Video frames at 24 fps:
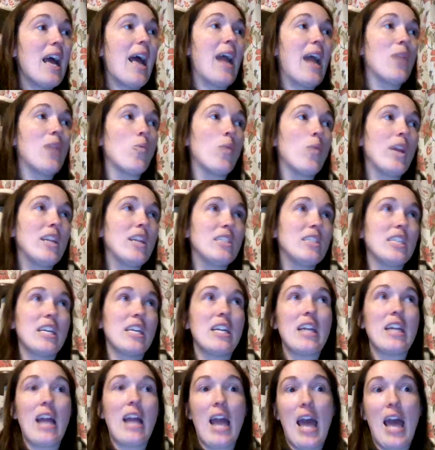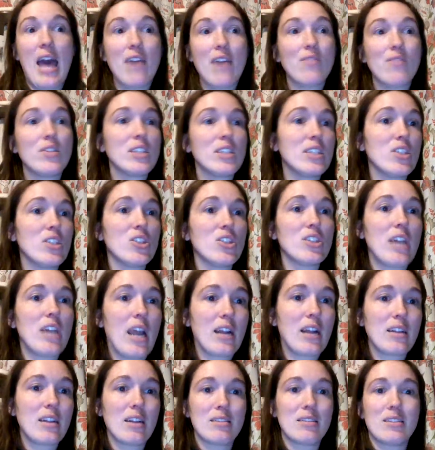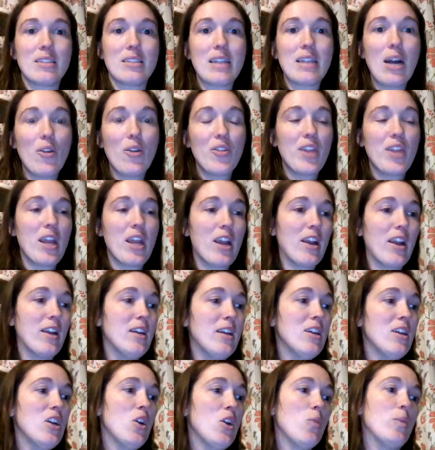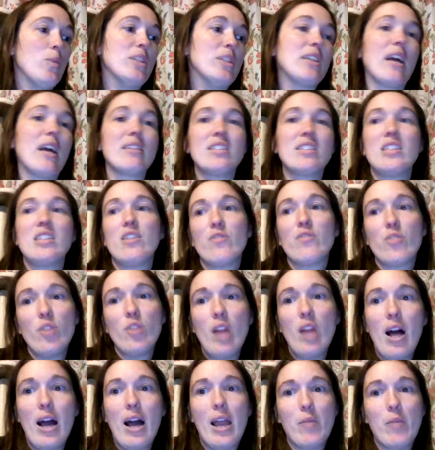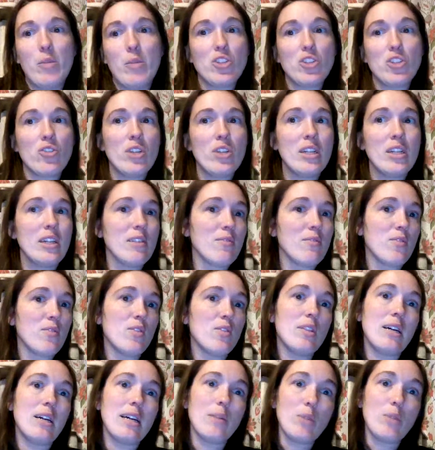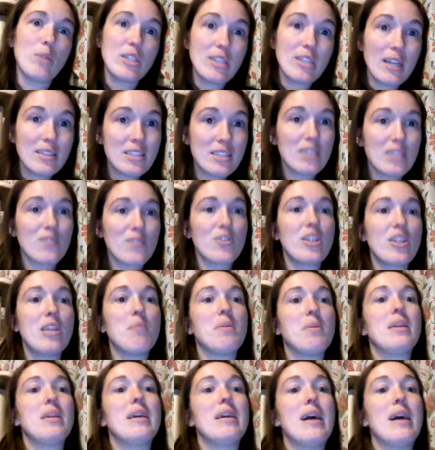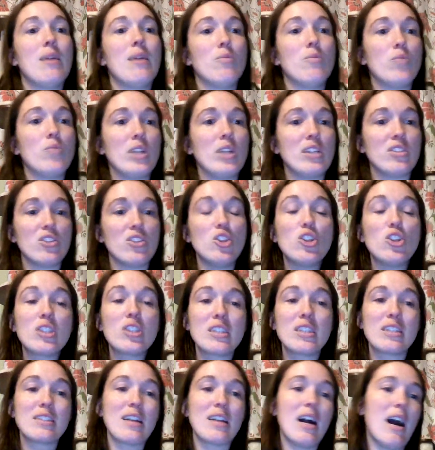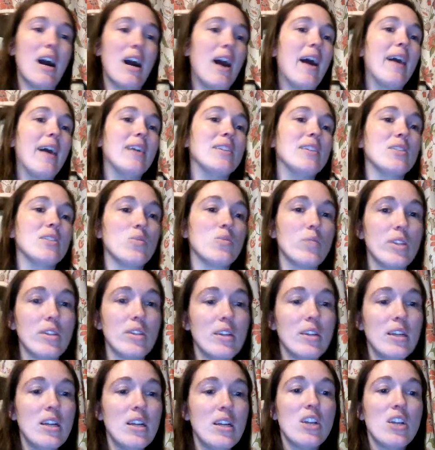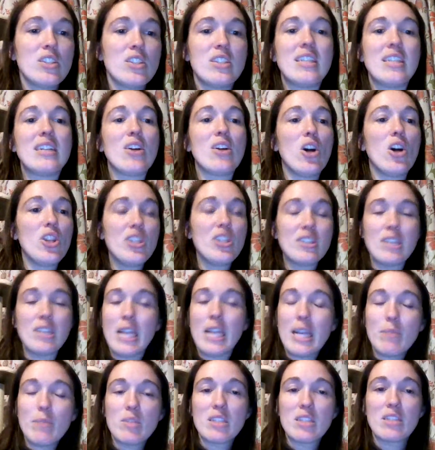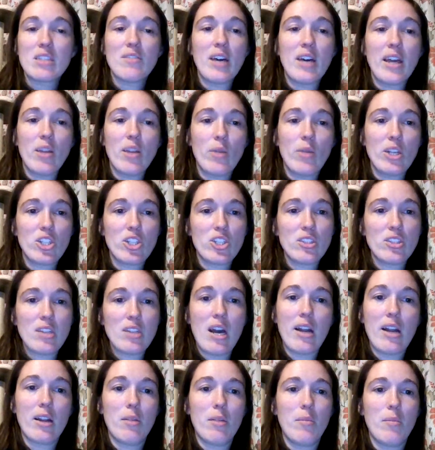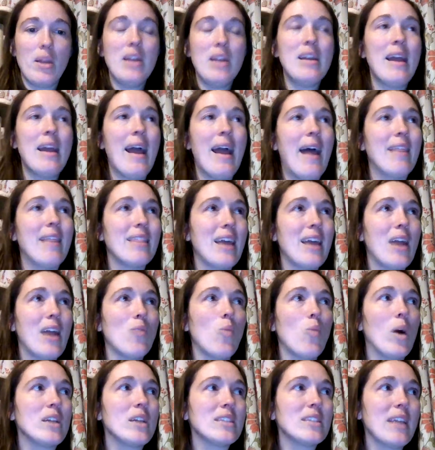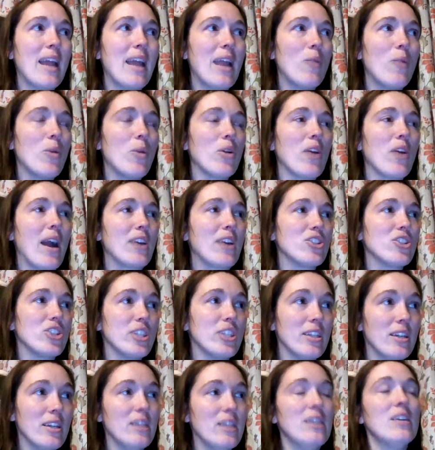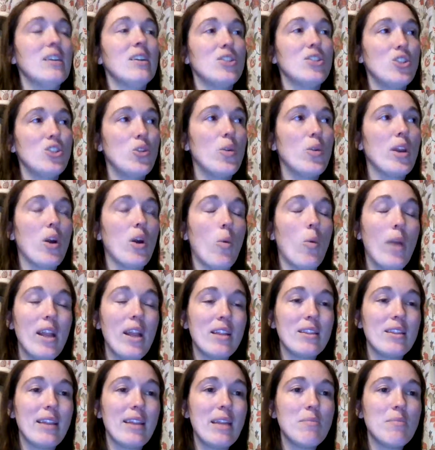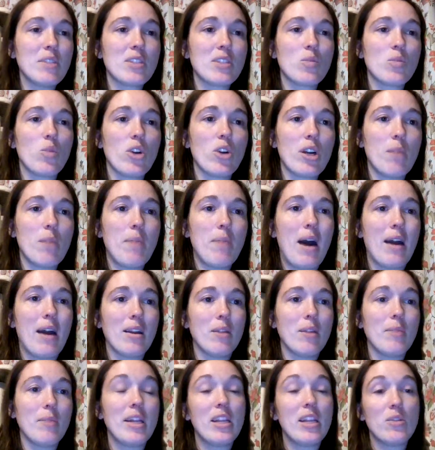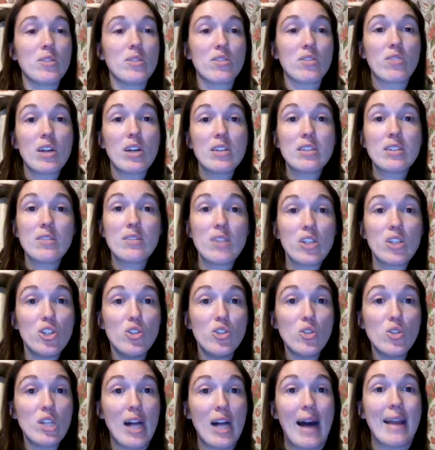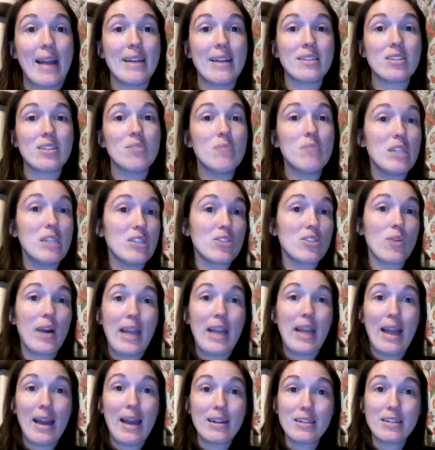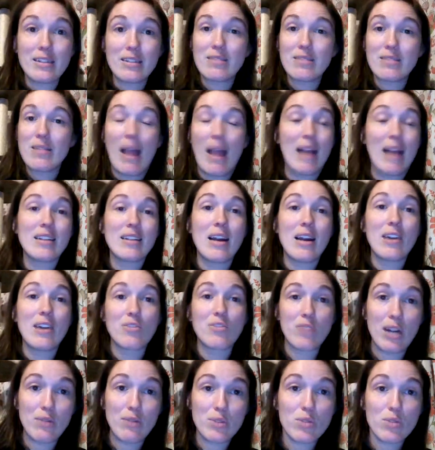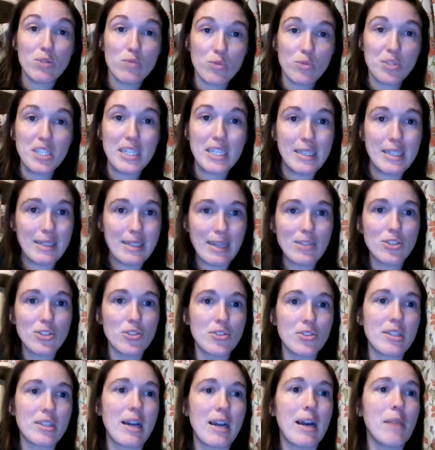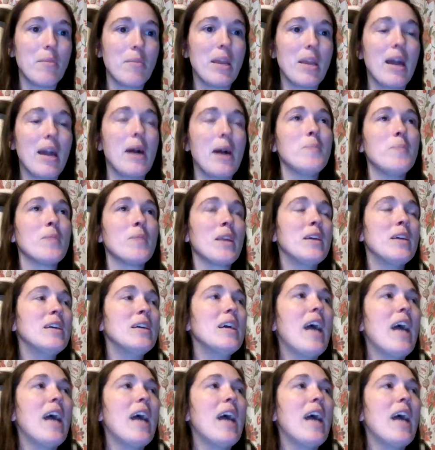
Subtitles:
And we did every single diagnostic out there. We tested him for Lyme, we treated him for Lyme, we tested him for EPM, we looked at his eyes, we did all these lameness evaluations on him. And then one day we were actually doing a lameness workup on him, and he was a relatively new client to me, so I hadn't gotten around to routine dental time yet.